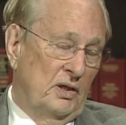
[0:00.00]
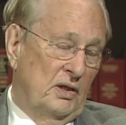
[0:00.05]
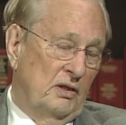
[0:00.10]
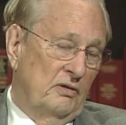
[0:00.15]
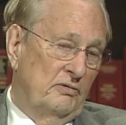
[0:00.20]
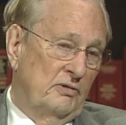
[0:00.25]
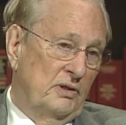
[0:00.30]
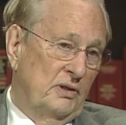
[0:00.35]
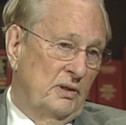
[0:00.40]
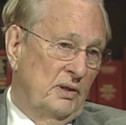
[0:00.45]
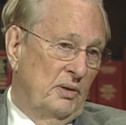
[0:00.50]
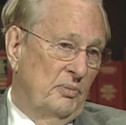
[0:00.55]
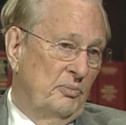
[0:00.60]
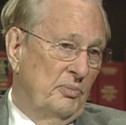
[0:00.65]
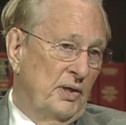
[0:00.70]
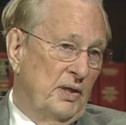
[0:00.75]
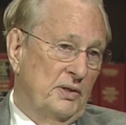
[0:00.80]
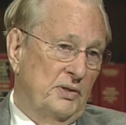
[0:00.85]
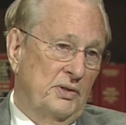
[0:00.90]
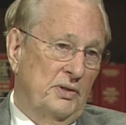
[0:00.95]
Oliver,
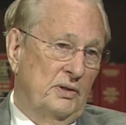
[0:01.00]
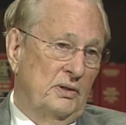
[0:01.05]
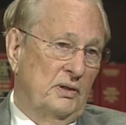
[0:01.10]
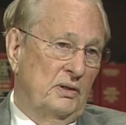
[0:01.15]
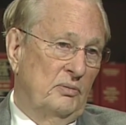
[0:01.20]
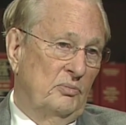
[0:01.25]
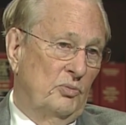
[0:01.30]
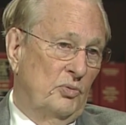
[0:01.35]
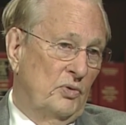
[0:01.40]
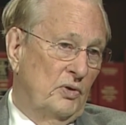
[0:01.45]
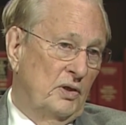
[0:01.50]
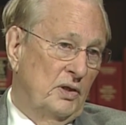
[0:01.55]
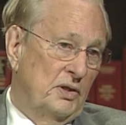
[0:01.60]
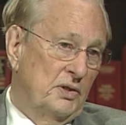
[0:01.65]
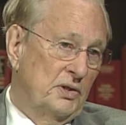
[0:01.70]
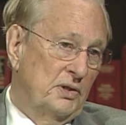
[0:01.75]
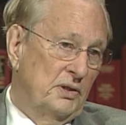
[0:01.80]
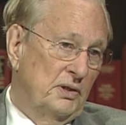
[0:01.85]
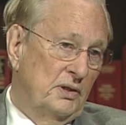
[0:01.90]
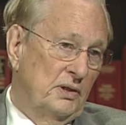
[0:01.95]
Ambassador
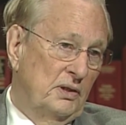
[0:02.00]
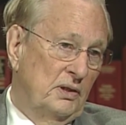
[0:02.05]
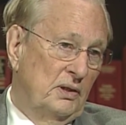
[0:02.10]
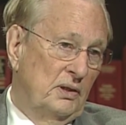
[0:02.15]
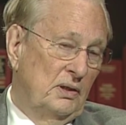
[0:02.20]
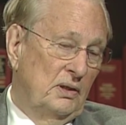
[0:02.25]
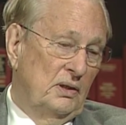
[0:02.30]
Mwasher,